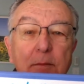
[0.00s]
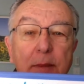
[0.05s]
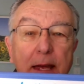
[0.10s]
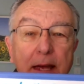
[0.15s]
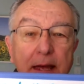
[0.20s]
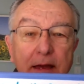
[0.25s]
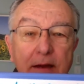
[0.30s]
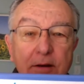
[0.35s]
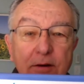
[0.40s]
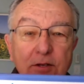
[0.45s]

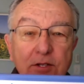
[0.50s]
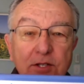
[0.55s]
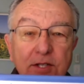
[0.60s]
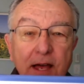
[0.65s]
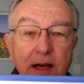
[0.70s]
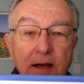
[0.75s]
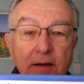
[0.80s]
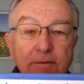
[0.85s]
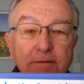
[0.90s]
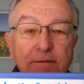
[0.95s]
Pay
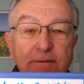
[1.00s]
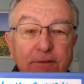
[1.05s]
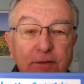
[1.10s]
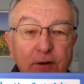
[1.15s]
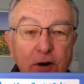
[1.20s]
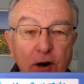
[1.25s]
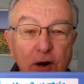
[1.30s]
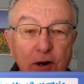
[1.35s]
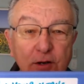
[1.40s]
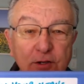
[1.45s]
yourself
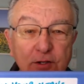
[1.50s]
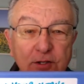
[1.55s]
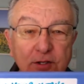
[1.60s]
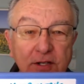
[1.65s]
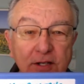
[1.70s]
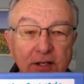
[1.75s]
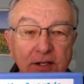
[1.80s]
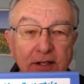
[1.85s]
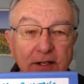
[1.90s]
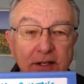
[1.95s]

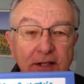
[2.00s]
first.